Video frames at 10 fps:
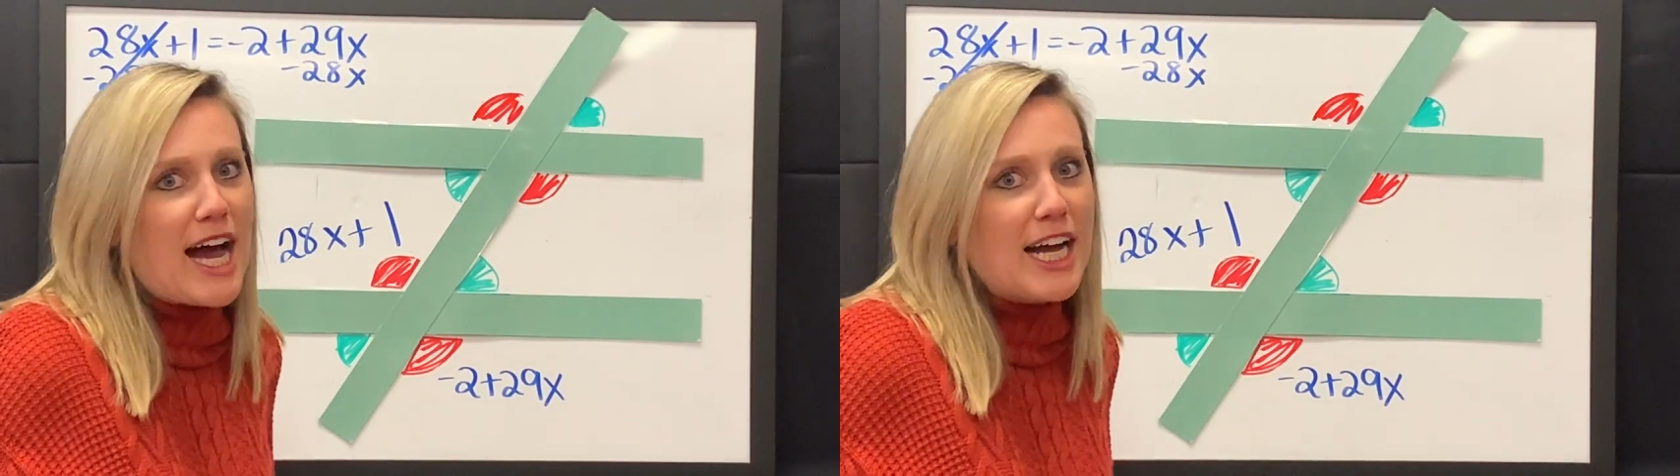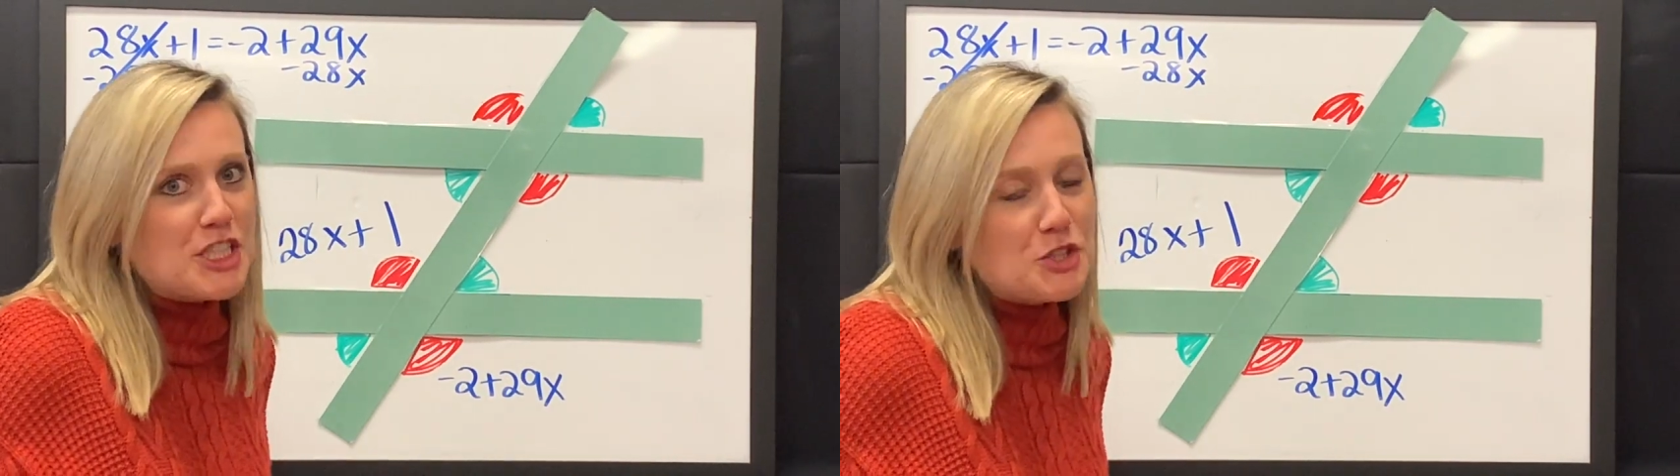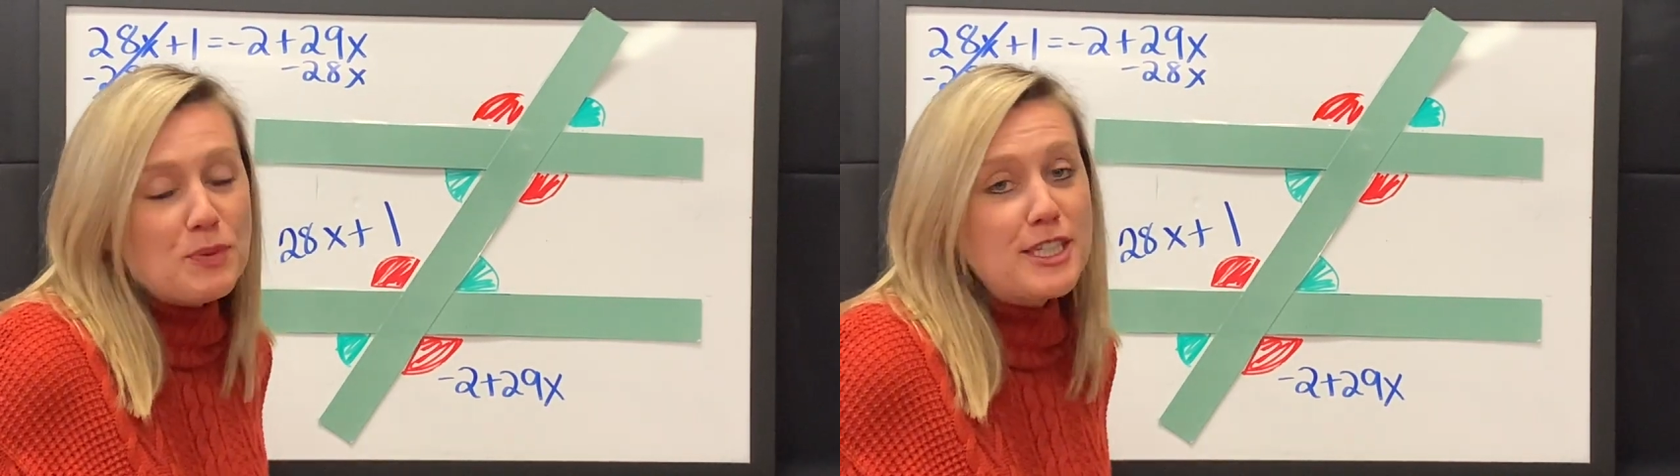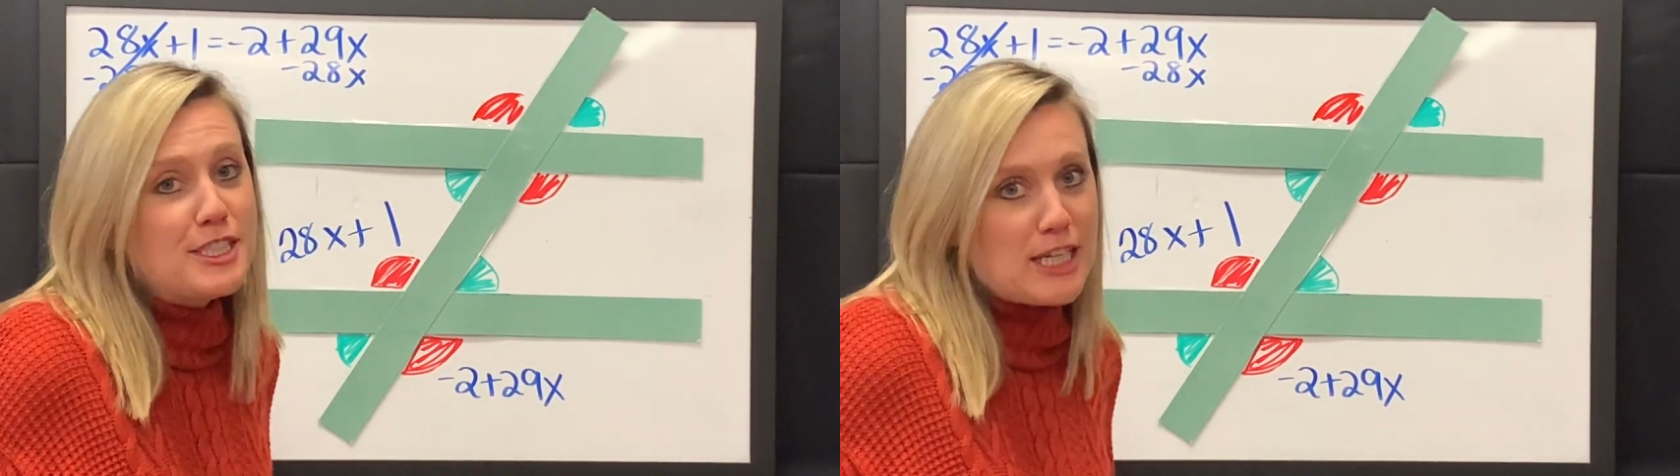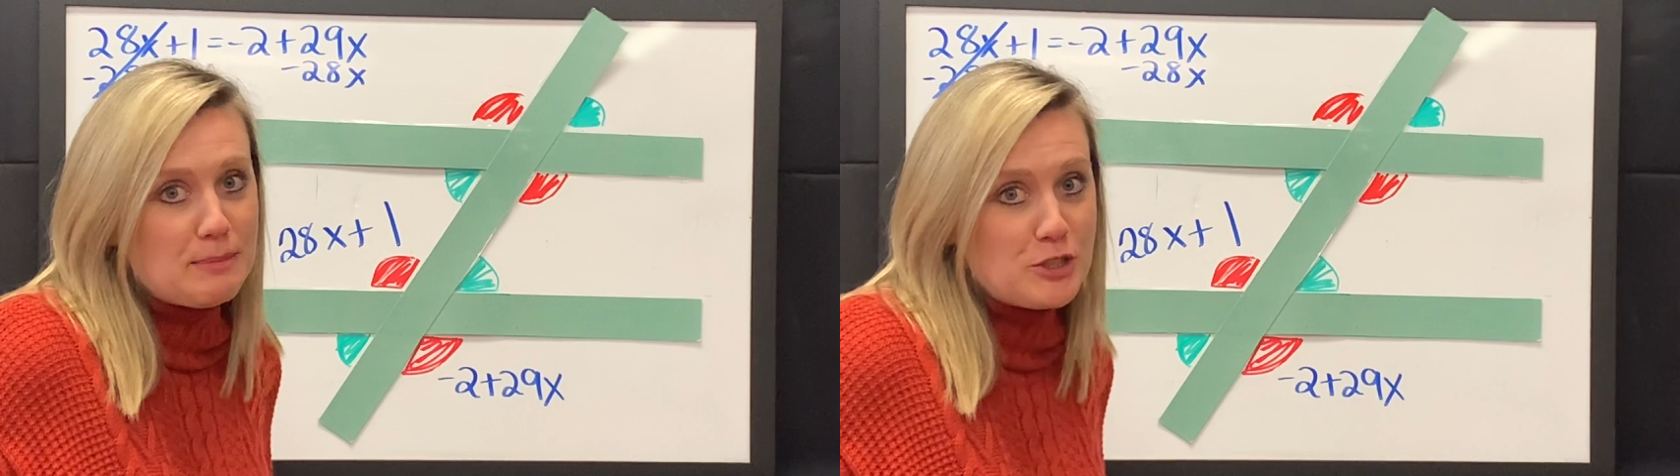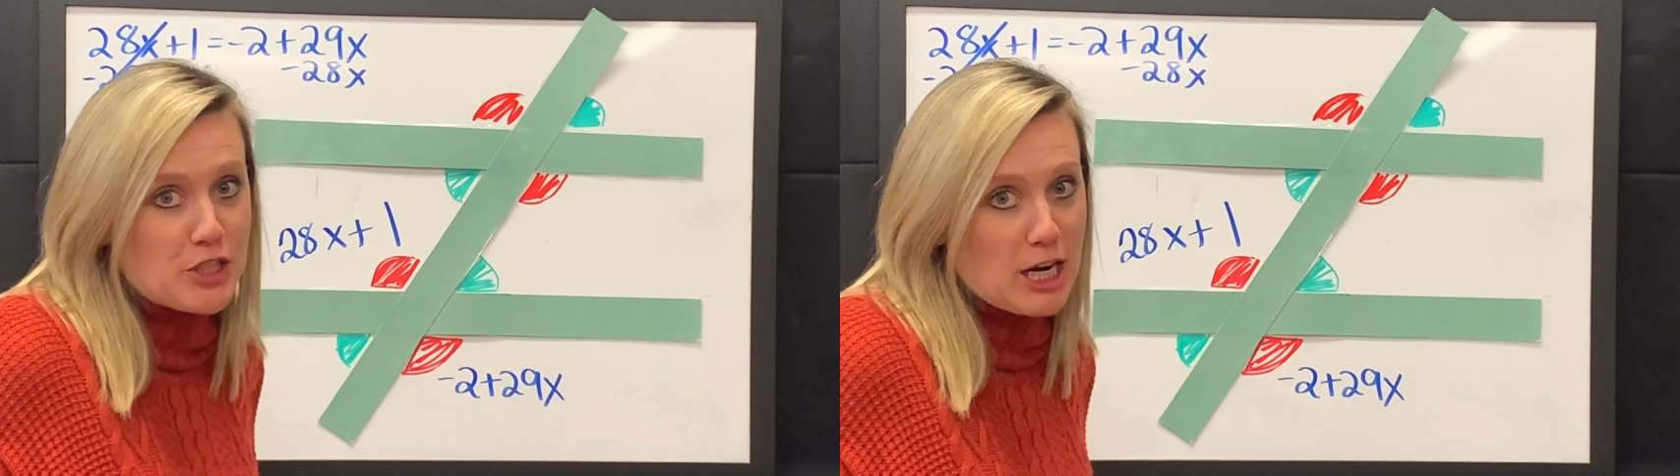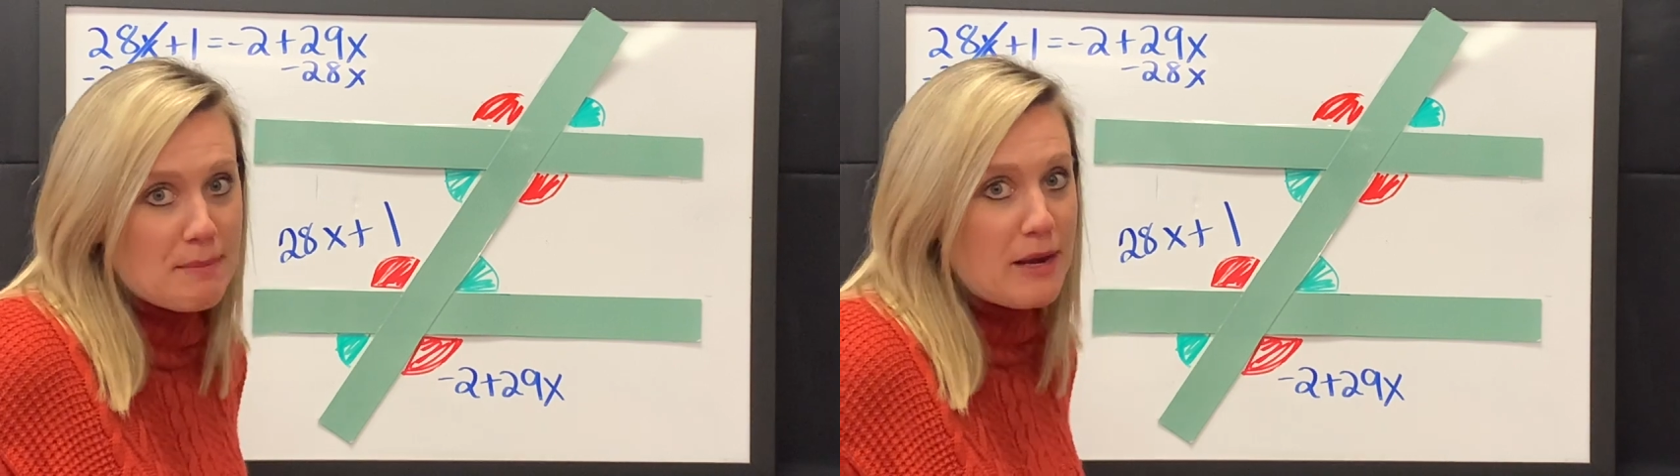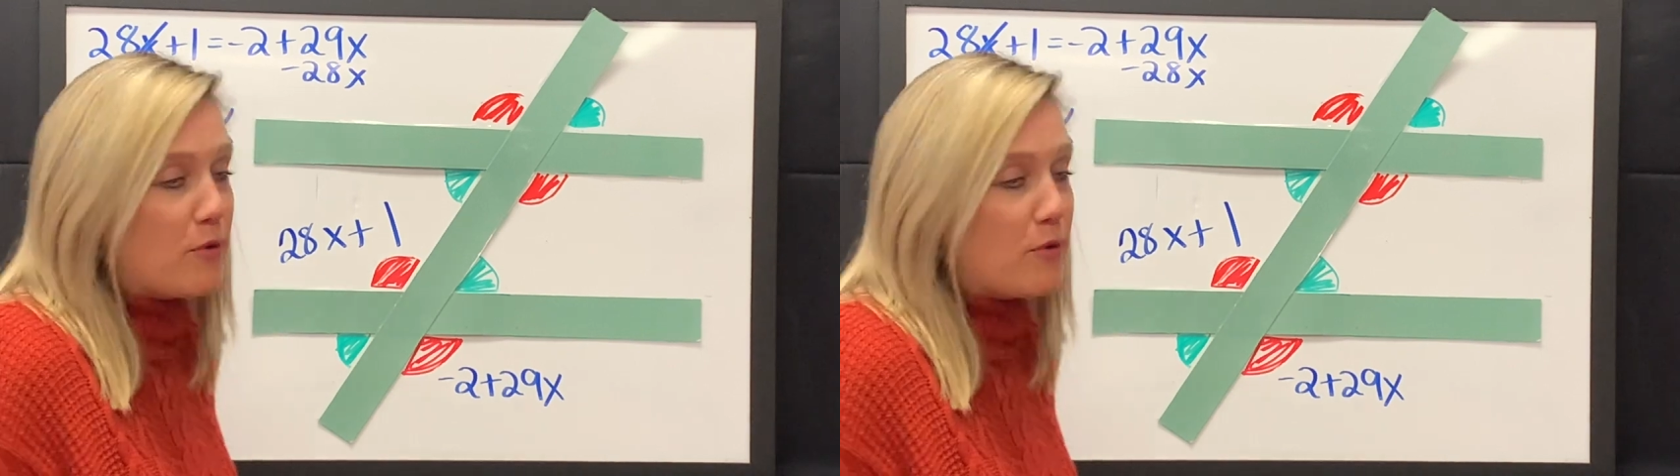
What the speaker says: I just want to double check my